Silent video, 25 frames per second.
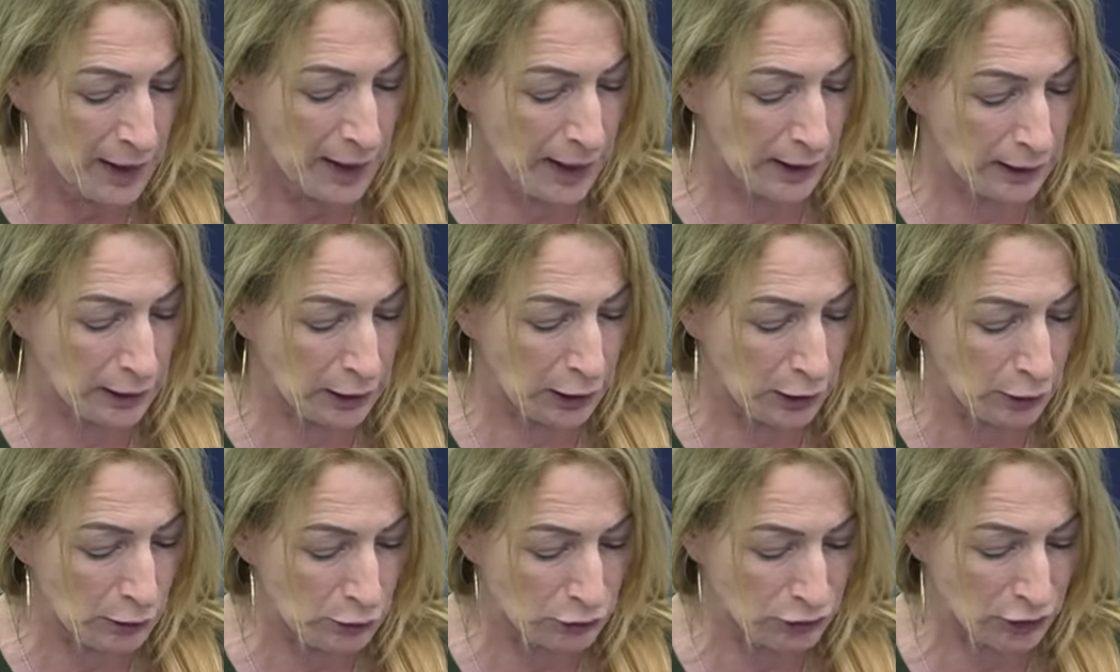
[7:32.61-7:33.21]

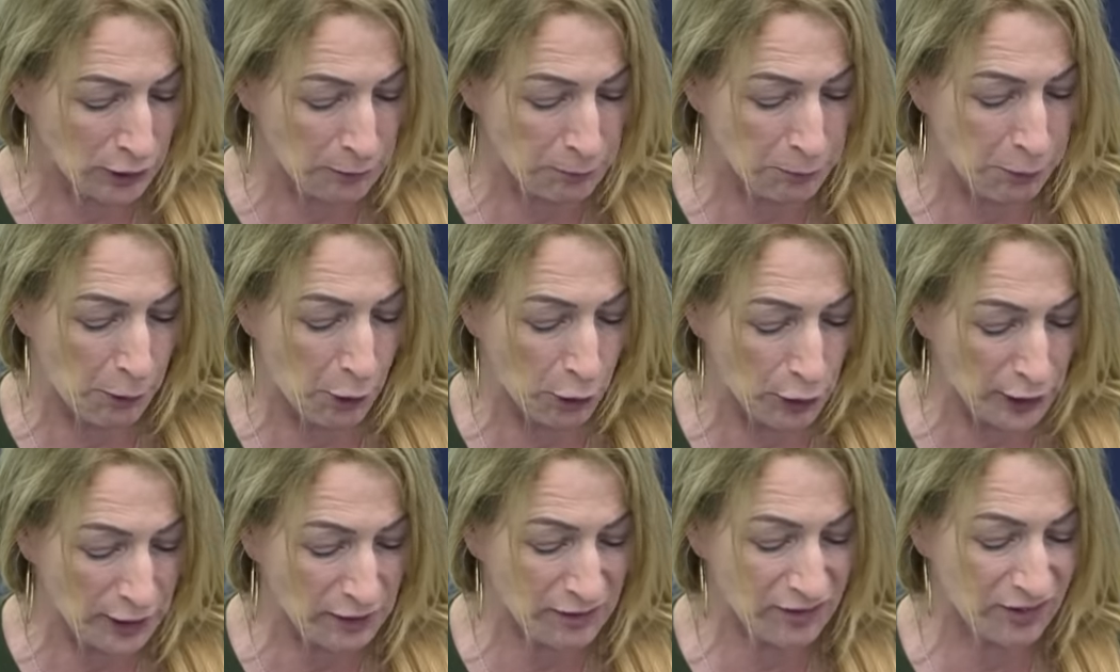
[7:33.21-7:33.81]
including
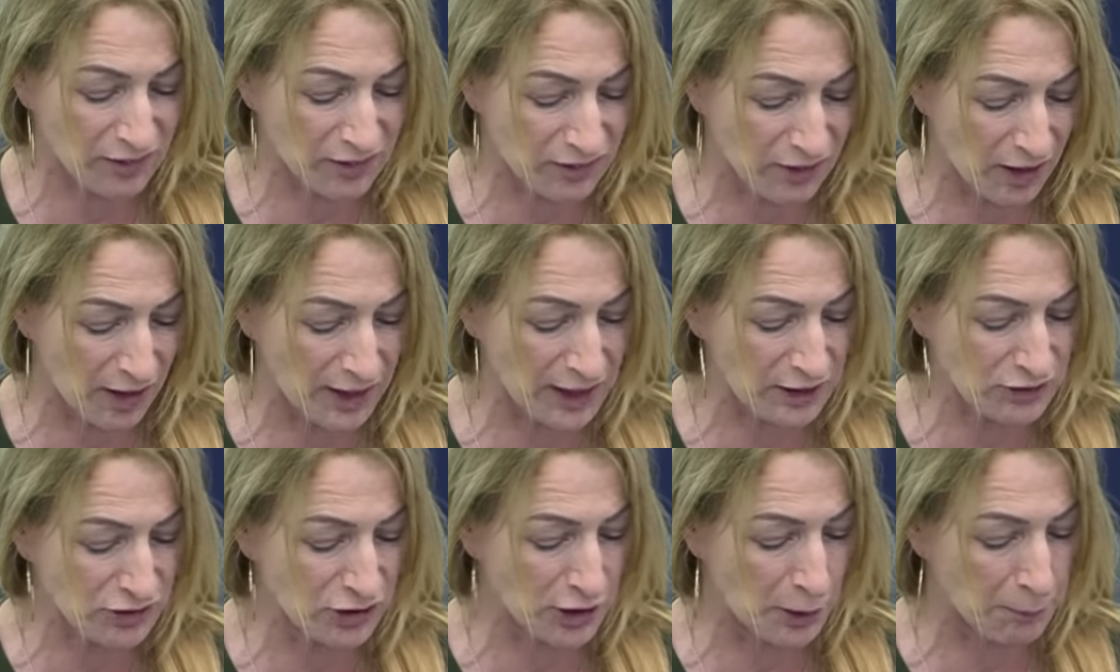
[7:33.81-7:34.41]
pulling
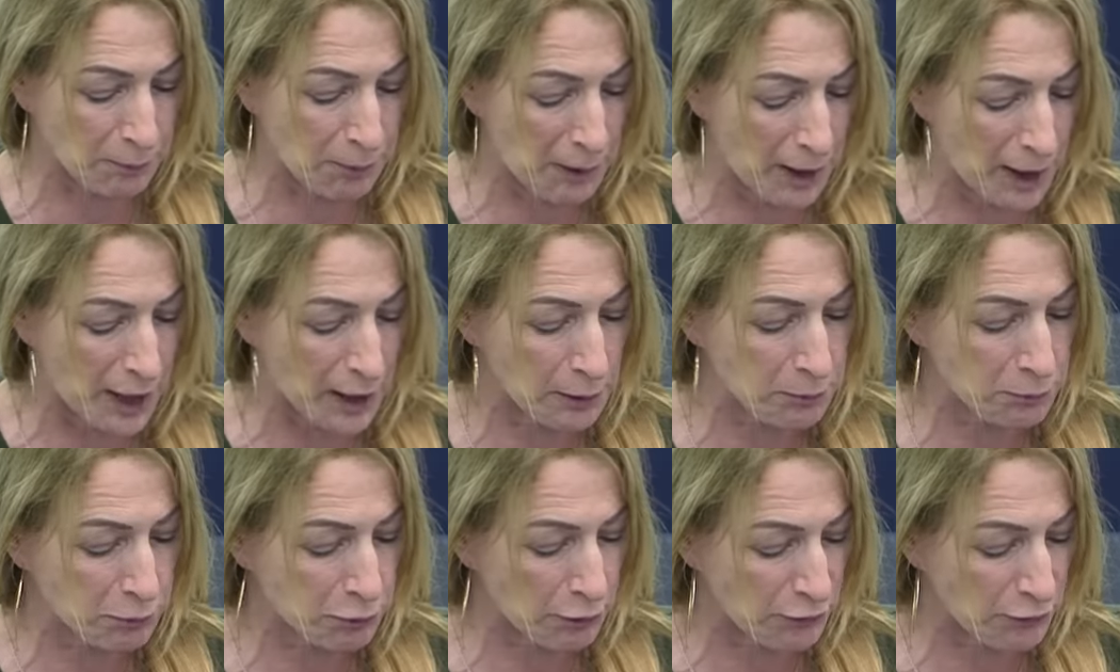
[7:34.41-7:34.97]
society apart,